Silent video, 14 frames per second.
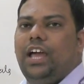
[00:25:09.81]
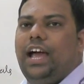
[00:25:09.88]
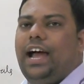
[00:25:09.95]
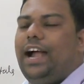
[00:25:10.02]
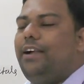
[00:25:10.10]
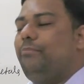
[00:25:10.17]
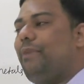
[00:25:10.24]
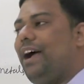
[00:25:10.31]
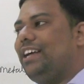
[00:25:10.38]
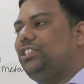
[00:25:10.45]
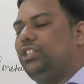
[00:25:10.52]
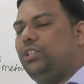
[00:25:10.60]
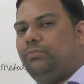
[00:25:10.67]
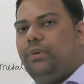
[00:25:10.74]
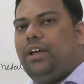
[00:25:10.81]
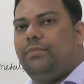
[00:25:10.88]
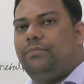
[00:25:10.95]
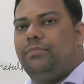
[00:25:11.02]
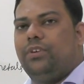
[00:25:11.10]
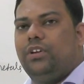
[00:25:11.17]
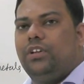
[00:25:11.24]
And
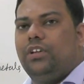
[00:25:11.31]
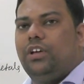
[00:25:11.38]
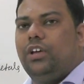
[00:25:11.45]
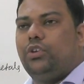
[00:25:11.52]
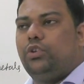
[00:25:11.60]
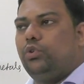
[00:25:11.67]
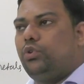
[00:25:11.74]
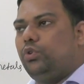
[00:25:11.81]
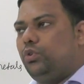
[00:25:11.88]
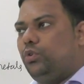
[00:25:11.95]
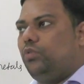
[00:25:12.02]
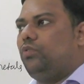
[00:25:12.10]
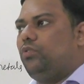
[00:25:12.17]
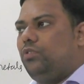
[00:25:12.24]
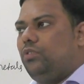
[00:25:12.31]
maximum you do,